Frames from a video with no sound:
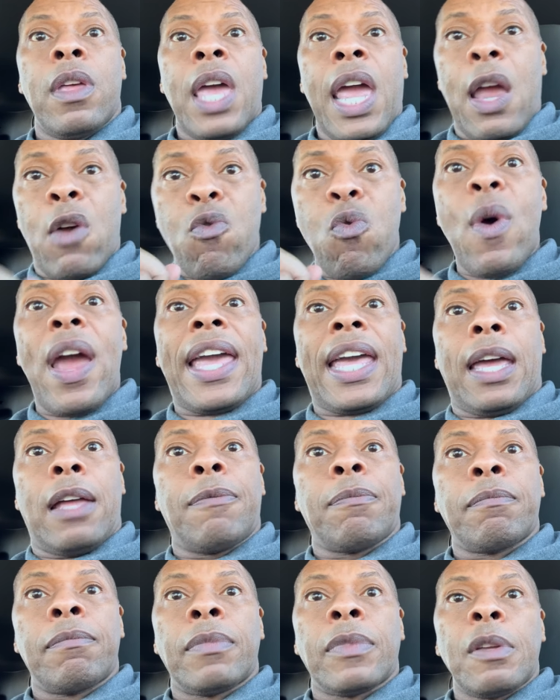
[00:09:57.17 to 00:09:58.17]
and wicked
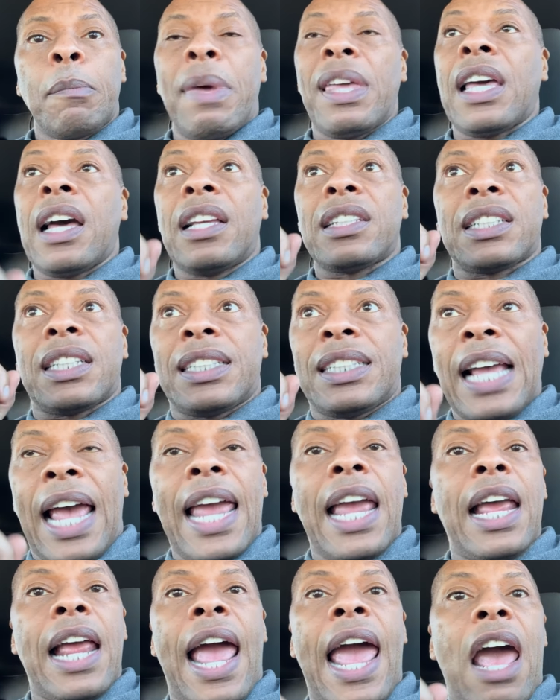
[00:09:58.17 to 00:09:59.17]
because they
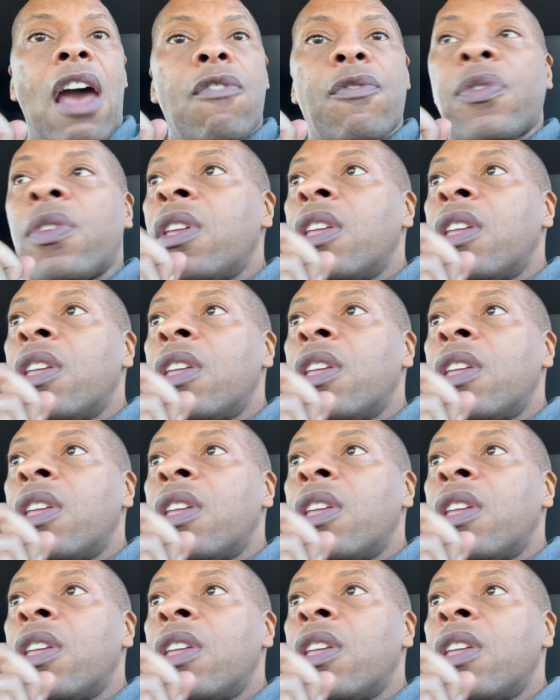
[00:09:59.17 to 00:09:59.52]
have